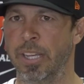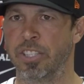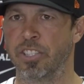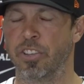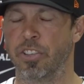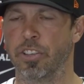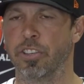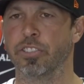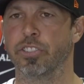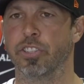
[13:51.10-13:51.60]

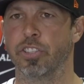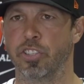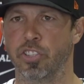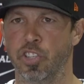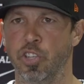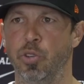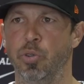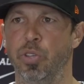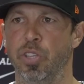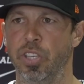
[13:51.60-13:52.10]
So those are the
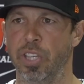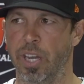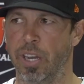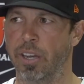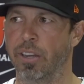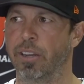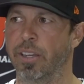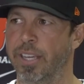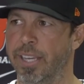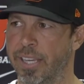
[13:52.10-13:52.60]
two
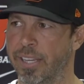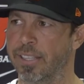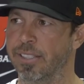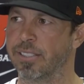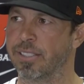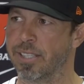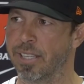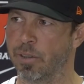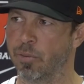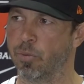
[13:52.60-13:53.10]
young
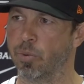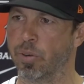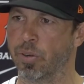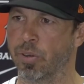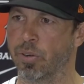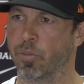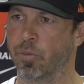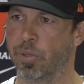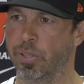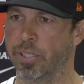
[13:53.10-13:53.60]
kids that
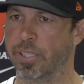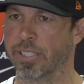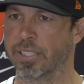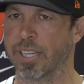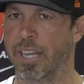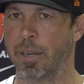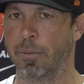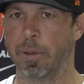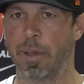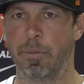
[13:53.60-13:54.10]
we're really
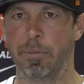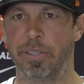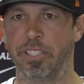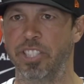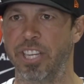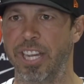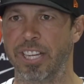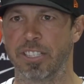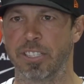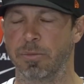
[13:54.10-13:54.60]
excited about. But
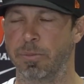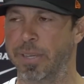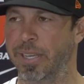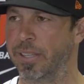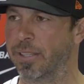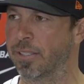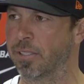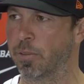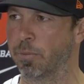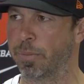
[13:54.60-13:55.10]
Jack
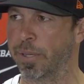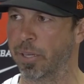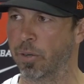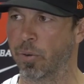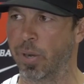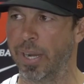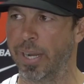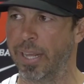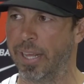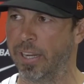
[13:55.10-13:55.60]
Smith is a big
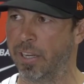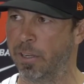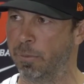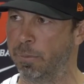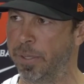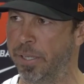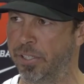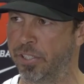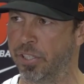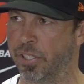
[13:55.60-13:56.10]
right-handed
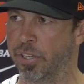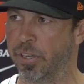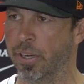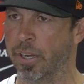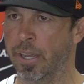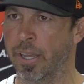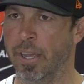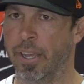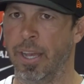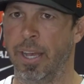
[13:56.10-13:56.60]
pitcher
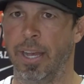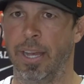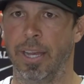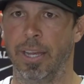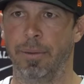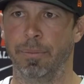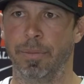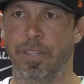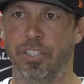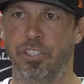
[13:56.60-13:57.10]

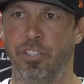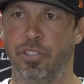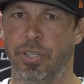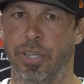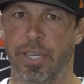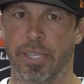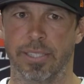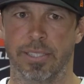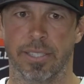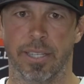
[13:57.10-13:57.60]
um, that you
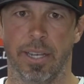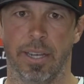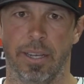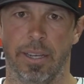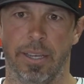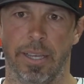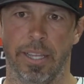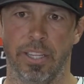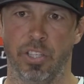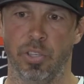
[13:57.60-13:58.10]
guys
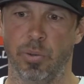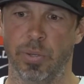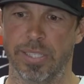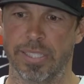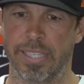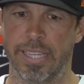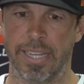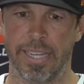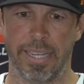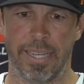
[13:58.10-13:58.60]
saw at
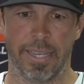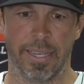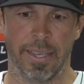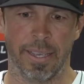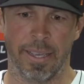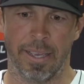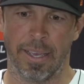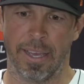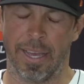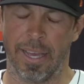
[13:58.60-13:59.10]
USD.
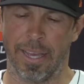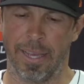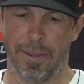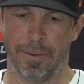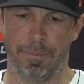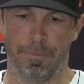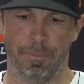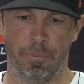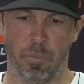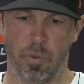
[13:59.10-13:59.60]

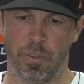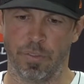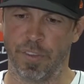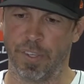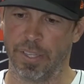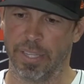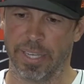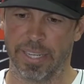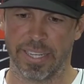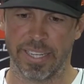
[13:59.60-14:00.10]
Um, we
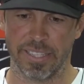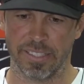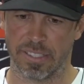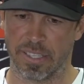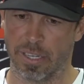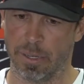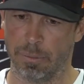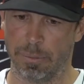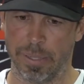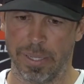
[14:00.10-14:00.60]
feel like he's
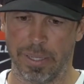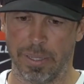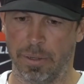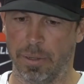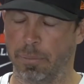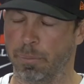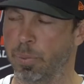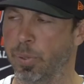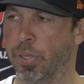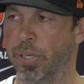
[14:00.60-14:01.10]
going to be
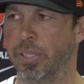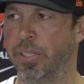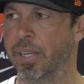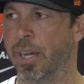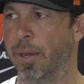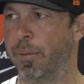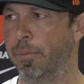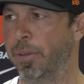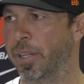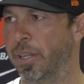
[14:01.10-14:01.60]
a pretty
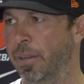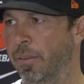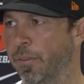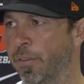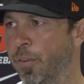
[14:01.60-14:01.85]
dominant